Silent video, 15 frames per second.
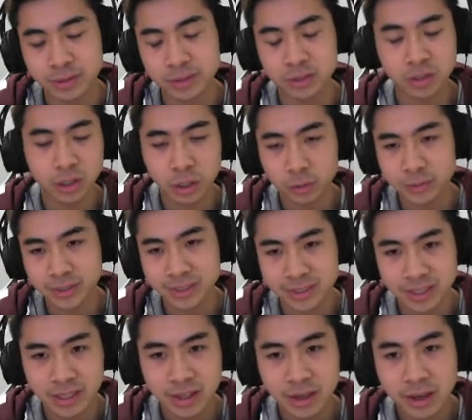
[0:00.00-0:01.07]
or cultists
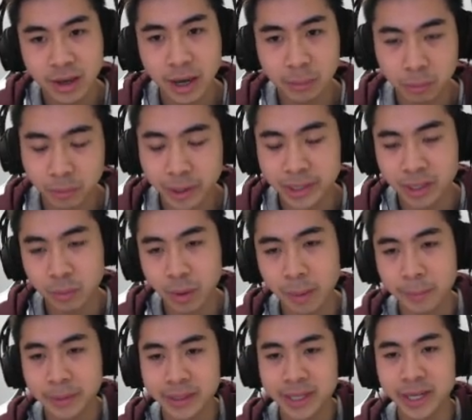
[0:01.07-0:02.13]
upgrade the
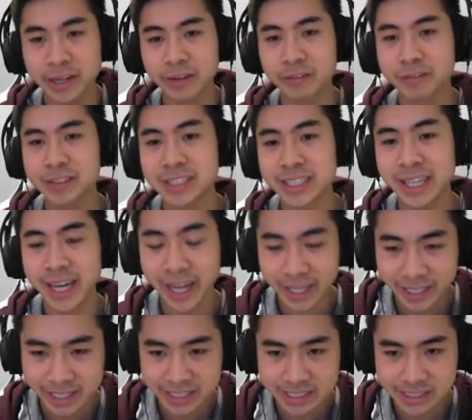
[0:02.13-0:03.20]
weapon kind of
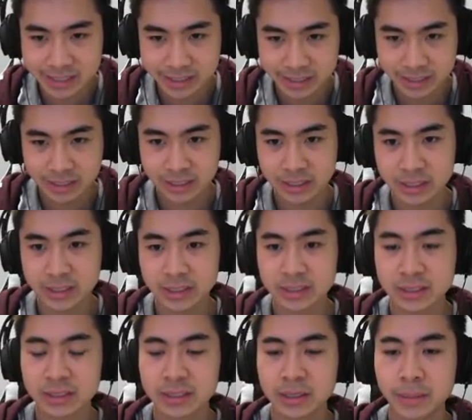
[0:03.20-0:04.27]
shenanigans.
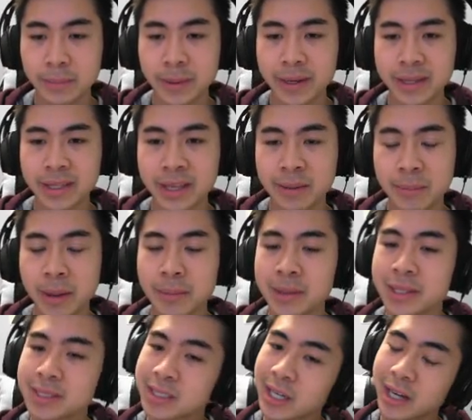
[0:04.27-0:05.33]
But yeah, maybe
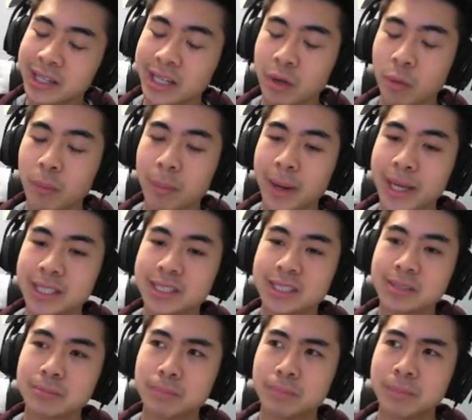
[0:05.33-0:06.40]
this card can
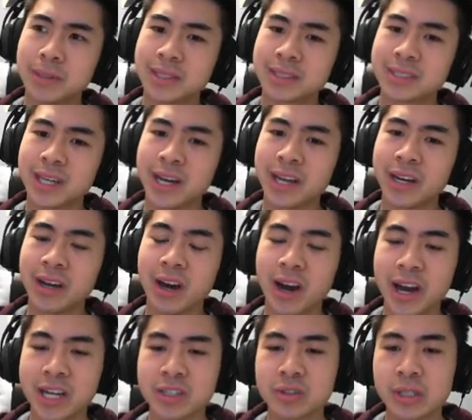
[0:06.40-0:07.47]
replace Bitter-Tide
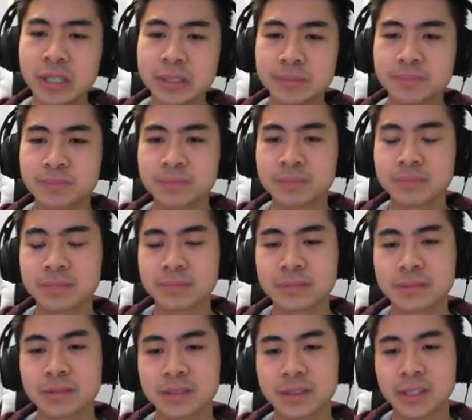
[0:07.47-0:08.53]
Hydra,
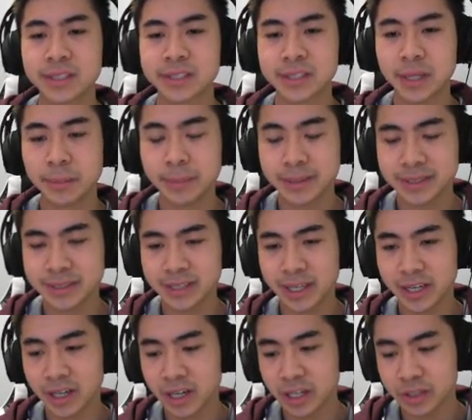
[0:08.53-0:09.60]
because Bitter-Tide
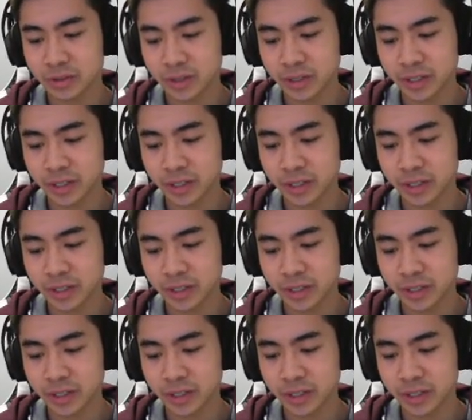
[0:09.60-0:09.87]
Hydra,